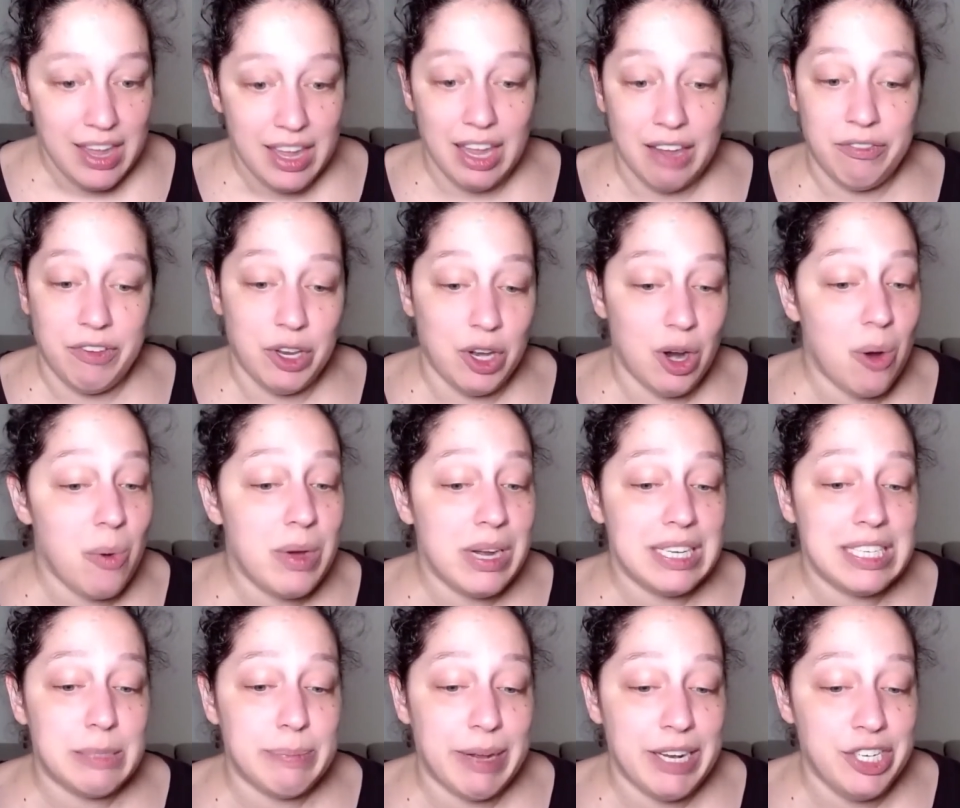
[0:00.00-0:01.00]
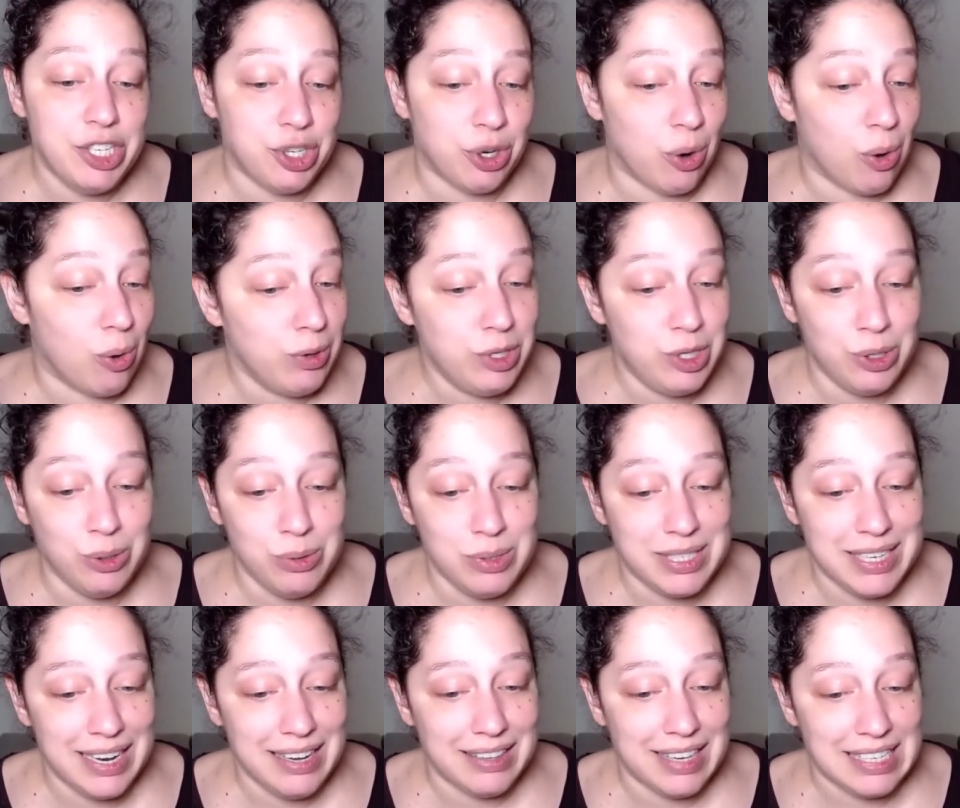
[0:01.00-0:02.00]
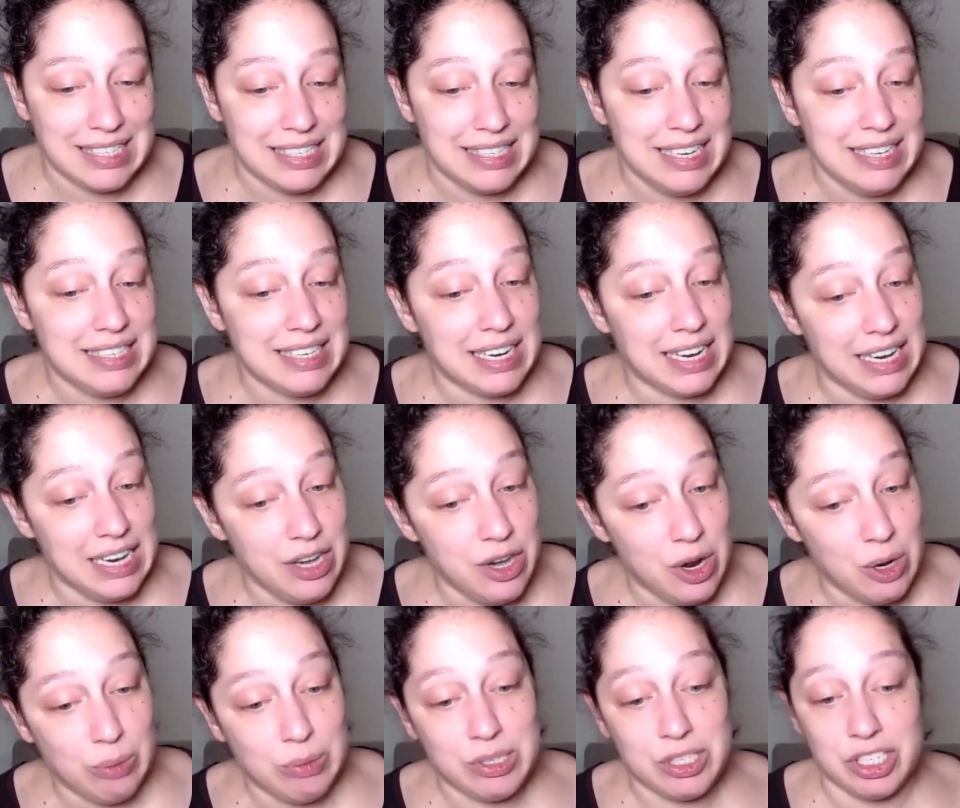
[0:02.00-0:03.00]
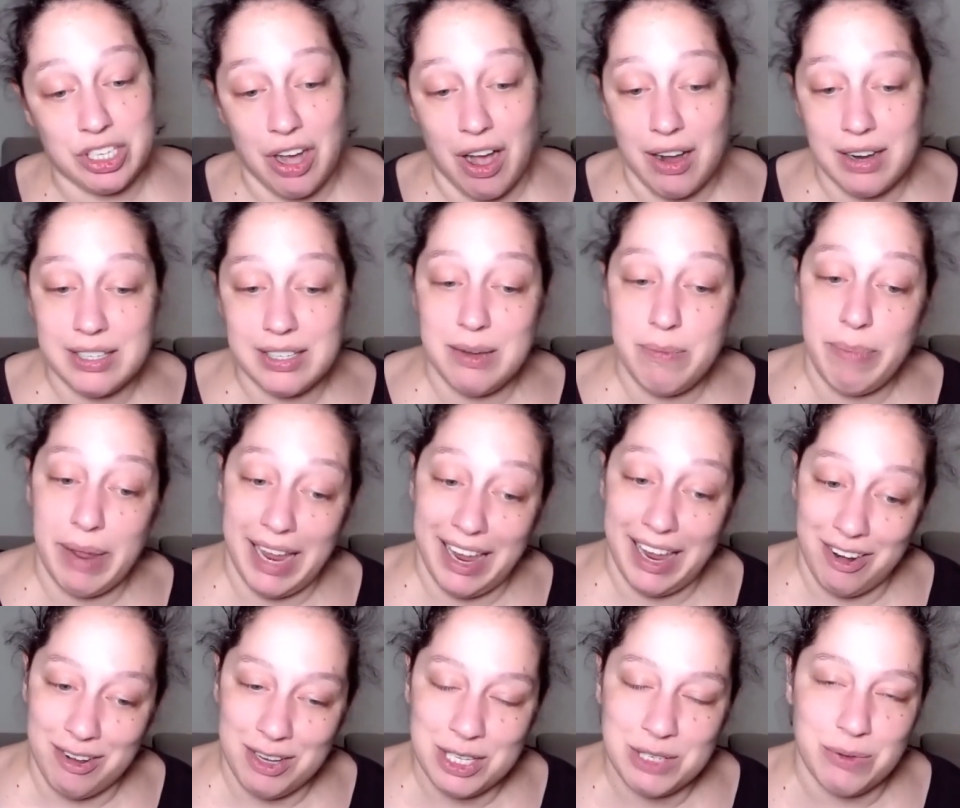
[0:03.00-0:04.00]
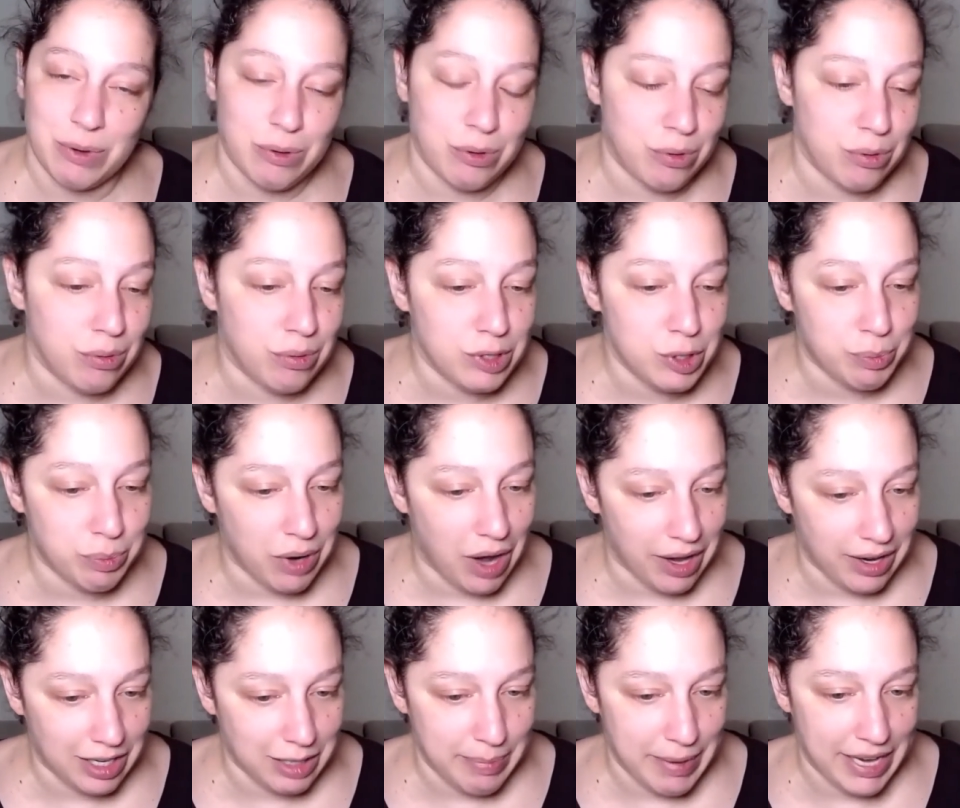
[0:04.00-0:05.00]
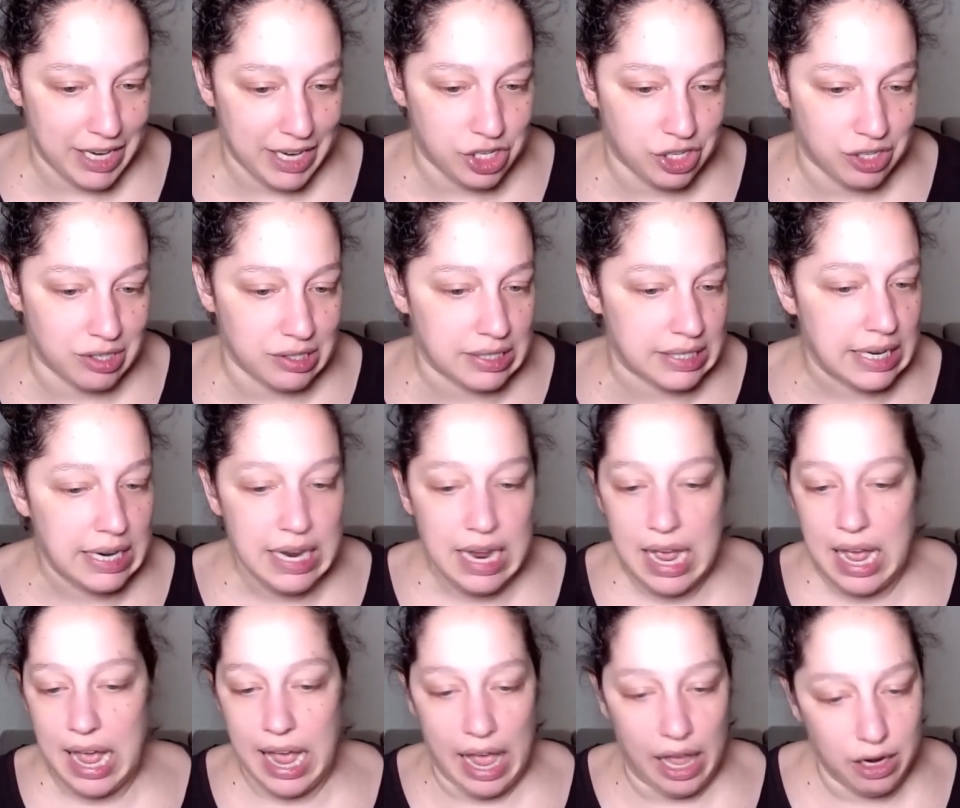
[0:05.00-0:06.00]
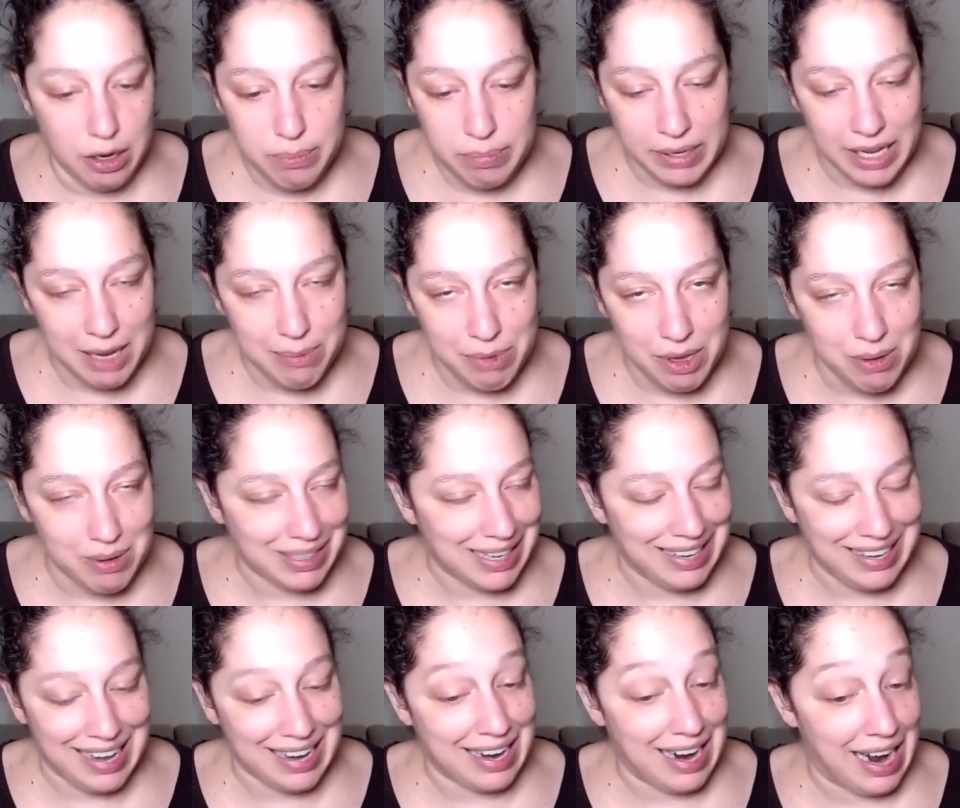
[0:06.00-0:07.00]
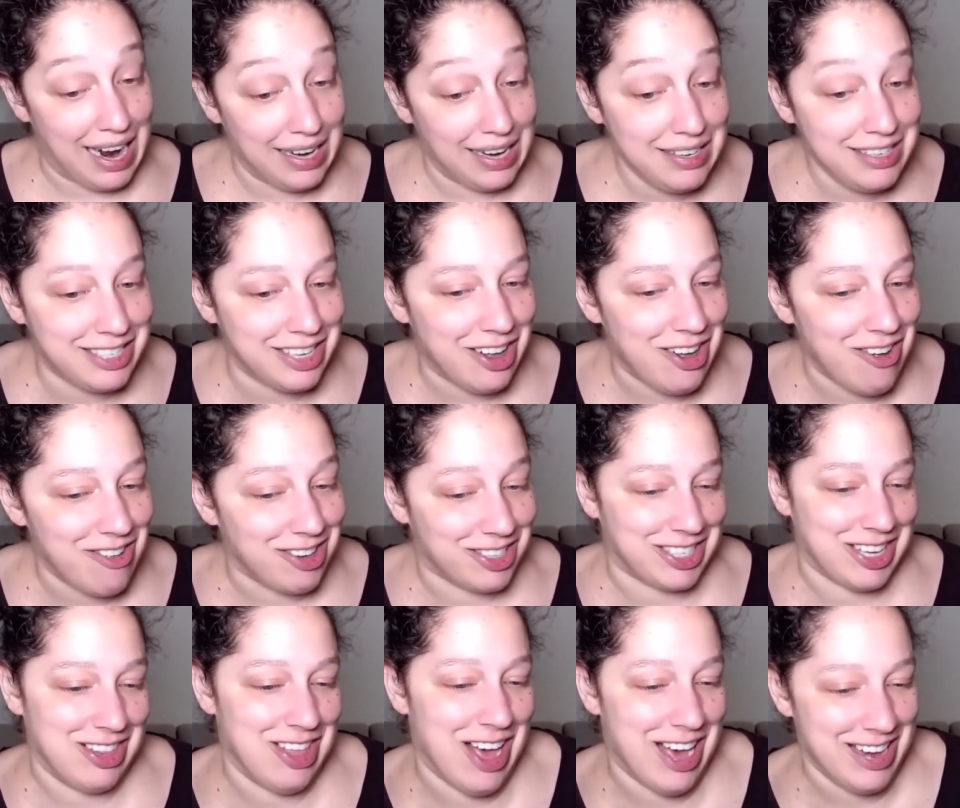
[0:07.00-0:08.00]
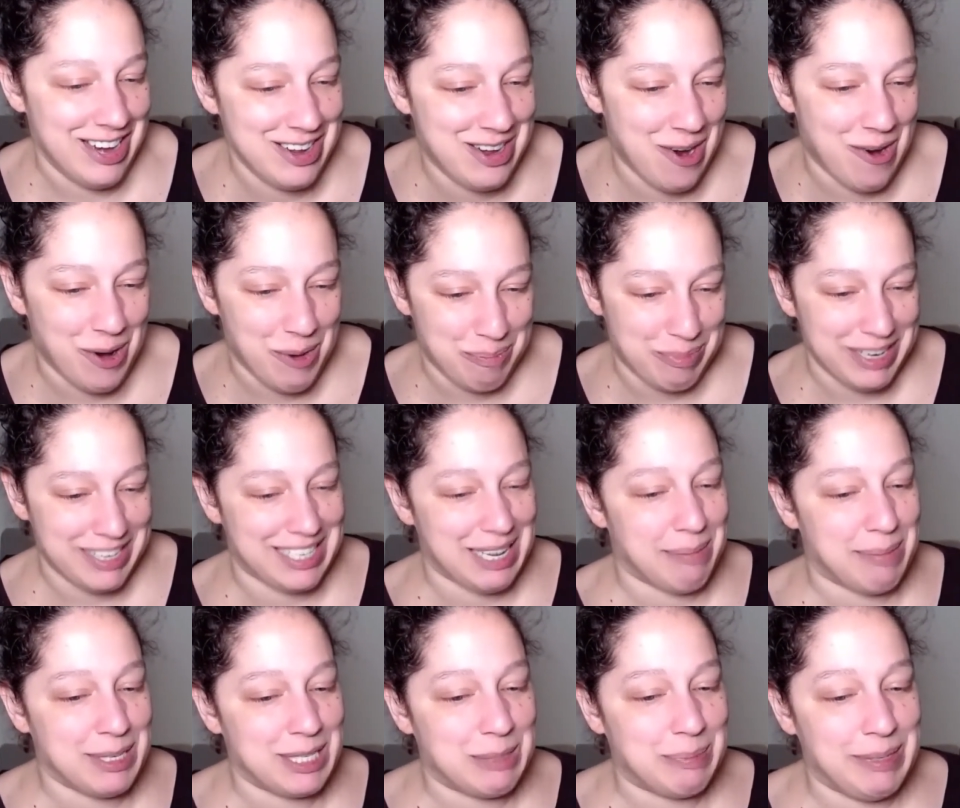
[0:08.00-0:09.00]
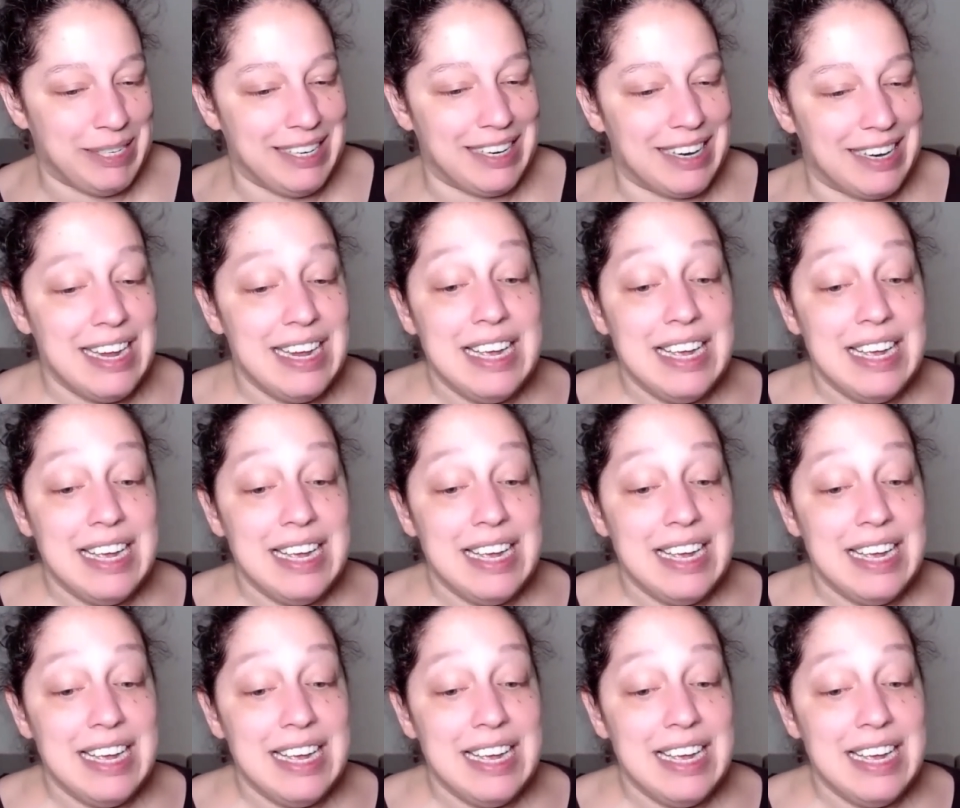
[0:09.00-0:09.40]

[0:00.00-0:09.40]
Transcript: If you don't want to spend your whole Tuesday listening to keynotes, talks, and panels from Google's product managers, I don't blame you. It can get kind of dull. There's a lot of corporate doublespeak.